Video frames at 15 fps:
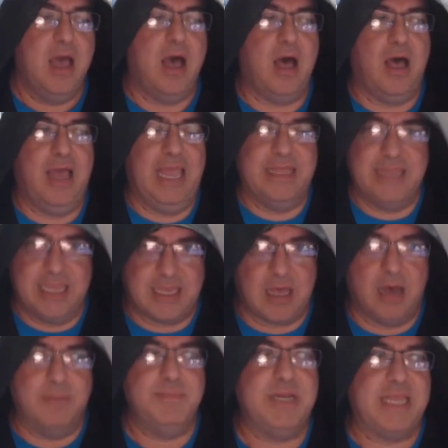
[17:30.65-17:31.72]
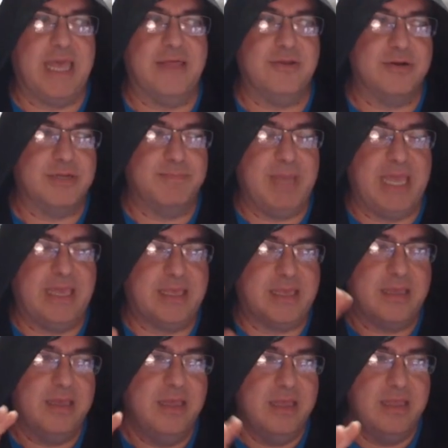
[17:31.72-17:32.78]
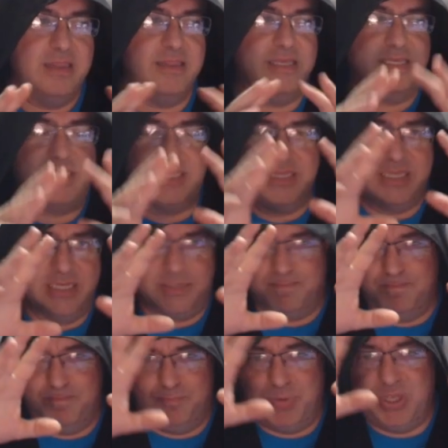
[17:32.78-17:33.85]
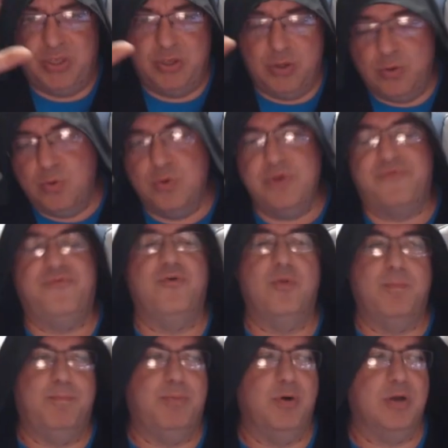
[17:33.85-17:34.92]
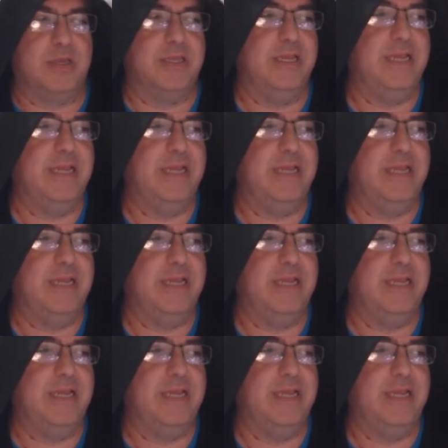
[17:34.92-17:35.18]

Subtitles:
And they come together to make this beautiful book.